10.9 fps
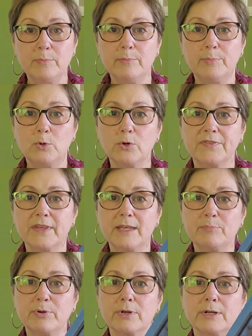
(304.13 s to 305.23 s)
bought the
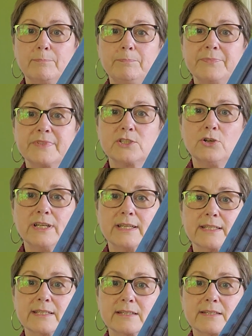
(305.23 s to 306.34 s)
Prym turning
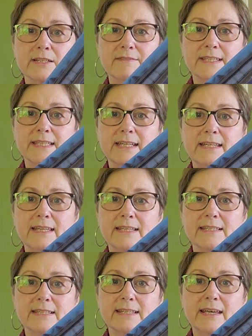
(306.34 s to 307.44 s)
sticks. I've seen
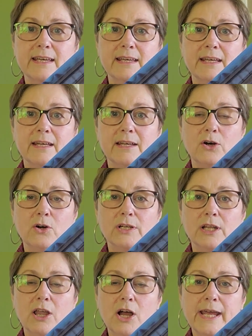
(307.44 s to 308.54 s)
these
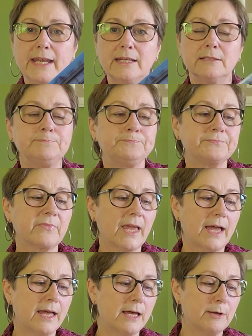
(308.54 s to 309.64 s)
online,
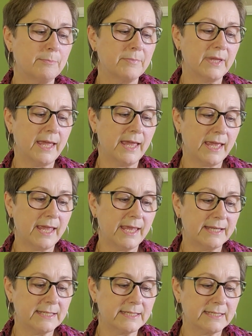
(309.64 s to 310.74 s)

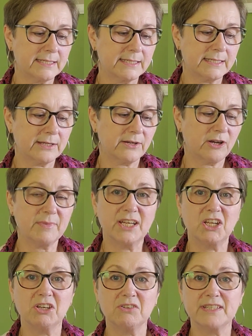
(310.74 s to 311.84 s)
and I mean,
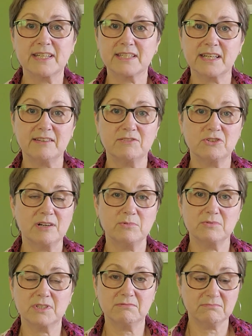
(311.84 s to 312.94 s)
who doesn't have trouble